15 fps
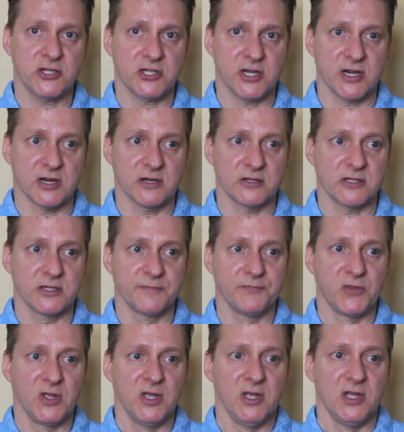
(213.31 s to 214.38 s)
shares,
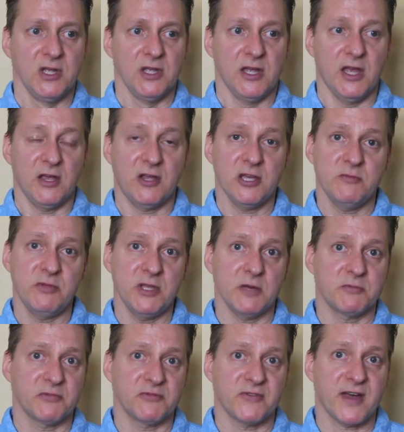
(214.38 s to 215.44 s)
it could be
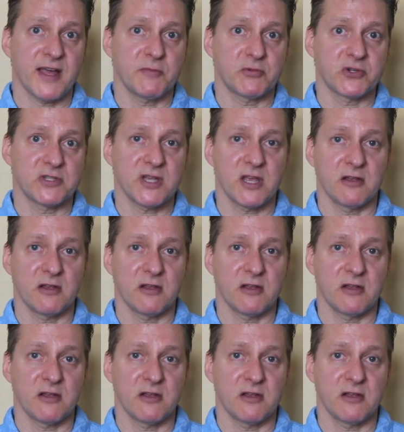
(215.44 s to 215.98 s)
up to 5%.